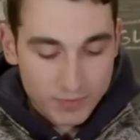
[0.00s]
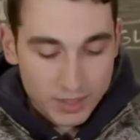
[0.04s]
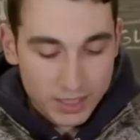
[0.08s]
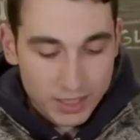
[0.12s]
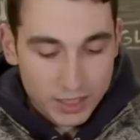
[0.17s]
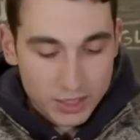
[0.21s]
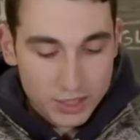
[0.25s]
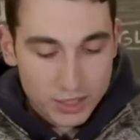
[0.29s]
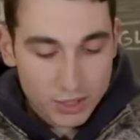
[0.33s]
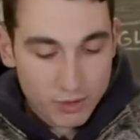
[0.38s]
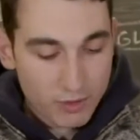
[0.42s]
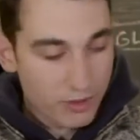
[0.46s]

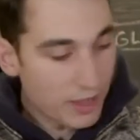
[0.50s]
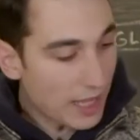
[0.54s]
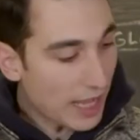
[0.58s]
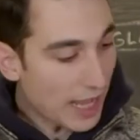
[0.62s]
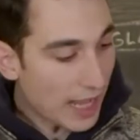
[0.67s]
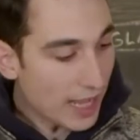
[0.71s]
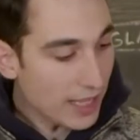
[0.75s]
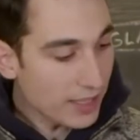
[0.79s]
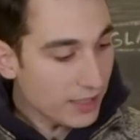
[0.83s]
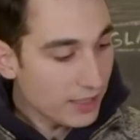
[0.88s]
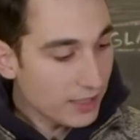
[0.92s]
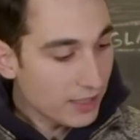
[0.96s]
So
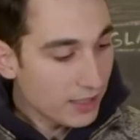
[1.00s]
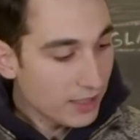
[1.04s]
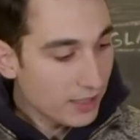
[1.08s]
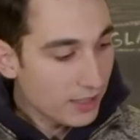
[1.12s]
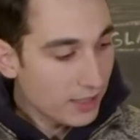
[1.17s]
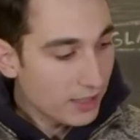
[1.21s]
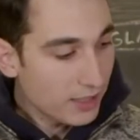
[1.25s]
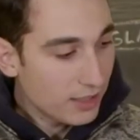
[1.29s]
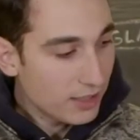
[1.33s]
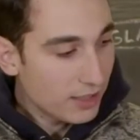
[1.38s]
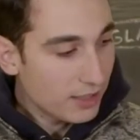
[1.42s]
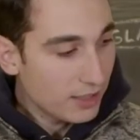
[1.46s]
that
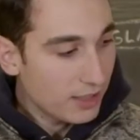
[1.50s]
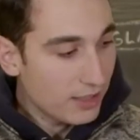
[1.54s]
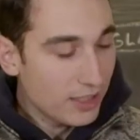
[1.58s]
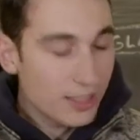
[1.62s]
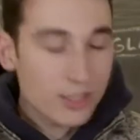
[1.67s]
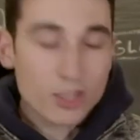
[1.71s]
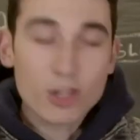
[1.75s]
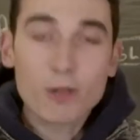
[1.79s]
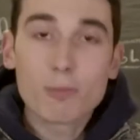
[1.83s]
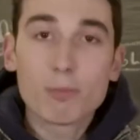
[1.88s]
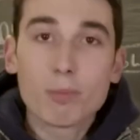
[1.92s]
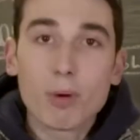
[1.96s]

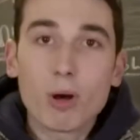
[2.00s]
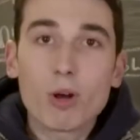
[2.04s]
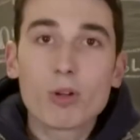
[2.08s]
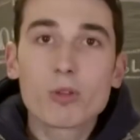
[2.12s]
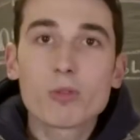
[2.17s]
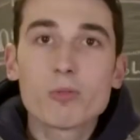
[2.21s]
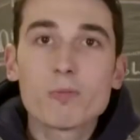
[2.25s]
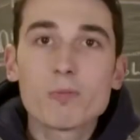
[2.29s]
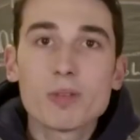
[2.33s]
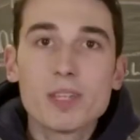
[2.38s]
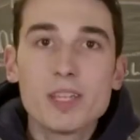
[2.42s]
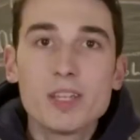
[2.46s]
is our
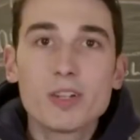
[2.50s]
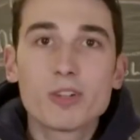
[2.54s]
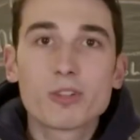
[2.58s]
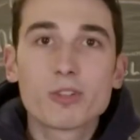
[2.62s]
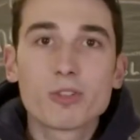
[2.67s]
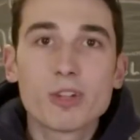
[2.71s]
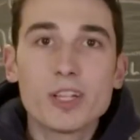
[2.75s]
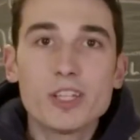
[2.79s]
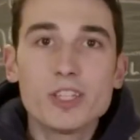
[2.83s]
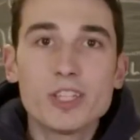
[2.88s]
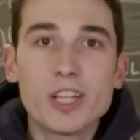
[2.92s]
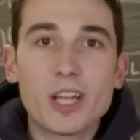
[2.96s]
Baldwin Pinot
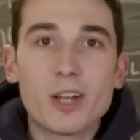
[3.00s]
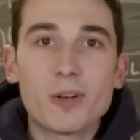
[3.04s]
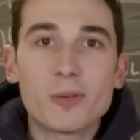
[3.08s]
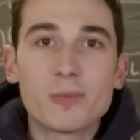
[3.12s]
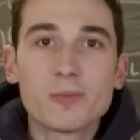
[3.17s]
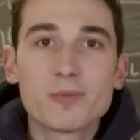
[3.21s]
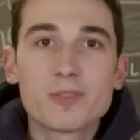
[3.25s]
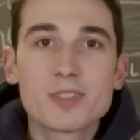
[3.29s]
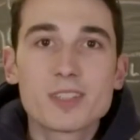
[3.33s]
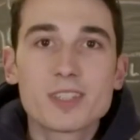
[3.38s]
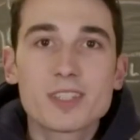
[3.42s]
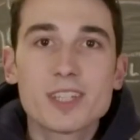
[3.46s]
Grigio.
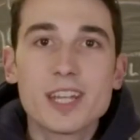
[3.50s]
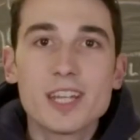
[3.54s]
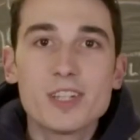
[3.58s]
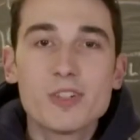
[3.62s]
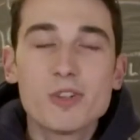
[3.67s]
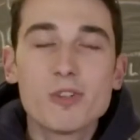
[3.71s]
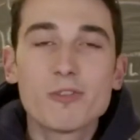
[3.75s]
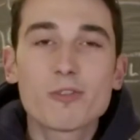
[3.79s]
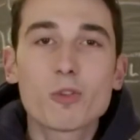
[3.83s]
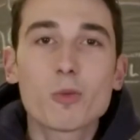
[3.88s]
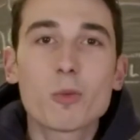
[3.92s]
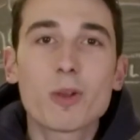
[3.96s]
Stay
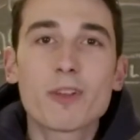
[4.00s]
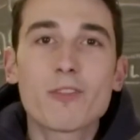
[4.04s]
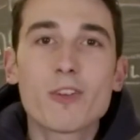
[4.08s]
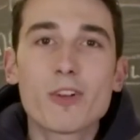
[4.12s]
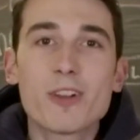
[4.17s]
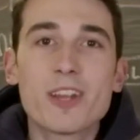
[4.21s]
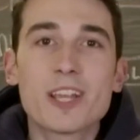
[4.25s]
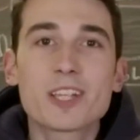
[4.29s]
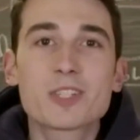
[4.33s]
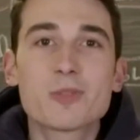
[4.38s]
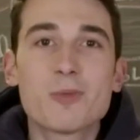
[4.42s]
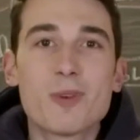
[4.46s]
tuned for one of our next